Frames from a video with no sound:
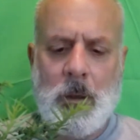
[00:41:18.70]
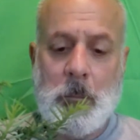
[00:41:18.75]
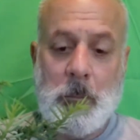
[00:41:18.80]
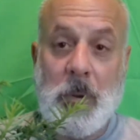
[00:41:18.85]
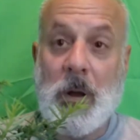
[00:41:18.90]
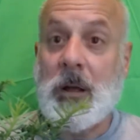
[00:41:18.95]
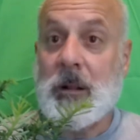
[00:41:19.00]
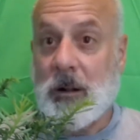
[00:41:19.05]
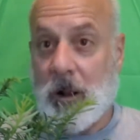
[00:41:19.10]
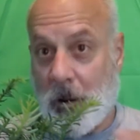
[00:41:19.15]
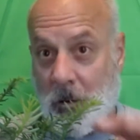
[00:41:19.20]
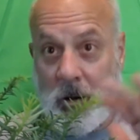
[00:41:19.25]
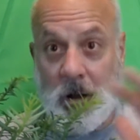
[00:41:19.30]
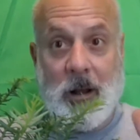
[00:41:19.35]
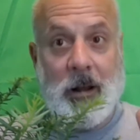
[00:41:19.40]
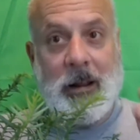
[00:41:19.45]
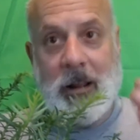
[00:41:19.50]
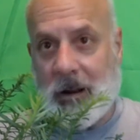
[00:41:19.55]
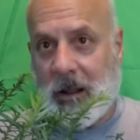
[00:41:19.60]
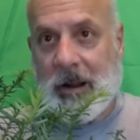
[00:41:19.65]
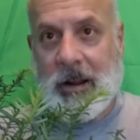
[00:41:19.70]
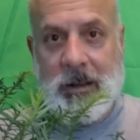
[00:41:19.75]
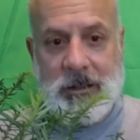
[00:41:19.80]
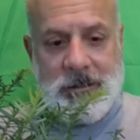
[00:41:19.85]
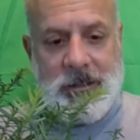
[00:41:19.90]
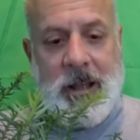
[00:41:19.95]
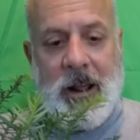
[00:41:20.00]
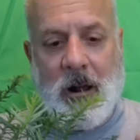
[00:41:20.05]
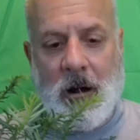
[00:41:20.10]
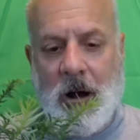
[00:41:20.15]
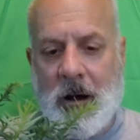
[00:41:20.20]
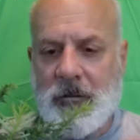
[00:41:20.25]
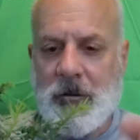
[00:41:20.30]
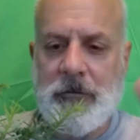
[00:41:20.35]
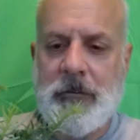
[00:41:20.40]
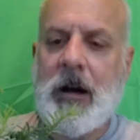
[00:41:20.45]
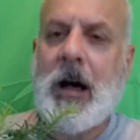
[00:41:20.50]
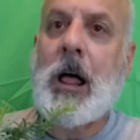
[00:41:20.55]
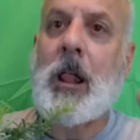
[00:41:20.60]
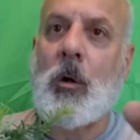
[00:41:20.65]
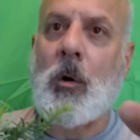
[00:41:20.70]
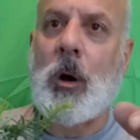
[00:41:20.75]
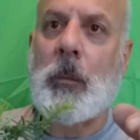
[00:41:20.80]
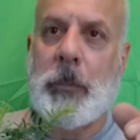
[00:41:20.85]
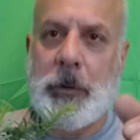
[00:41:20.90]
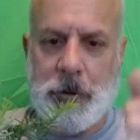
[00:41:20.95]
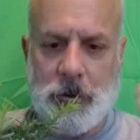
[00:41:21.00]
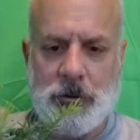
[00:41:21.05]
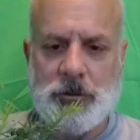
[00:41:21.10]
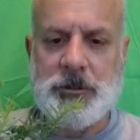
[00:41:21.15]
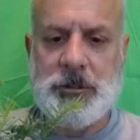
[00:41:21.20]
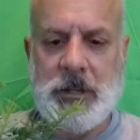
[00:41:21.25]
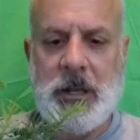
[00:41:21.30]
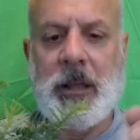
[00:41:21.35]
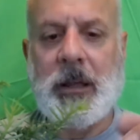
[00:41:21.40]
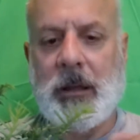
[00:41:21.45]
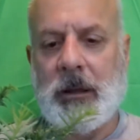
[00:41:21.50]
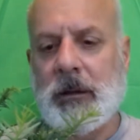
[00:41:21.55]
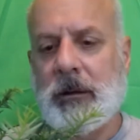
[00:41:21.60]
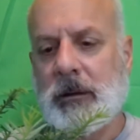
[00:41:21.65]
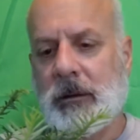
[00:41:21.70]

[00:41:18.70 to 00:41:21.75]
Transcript: But like I said, I'll have a follow-up, and you'll see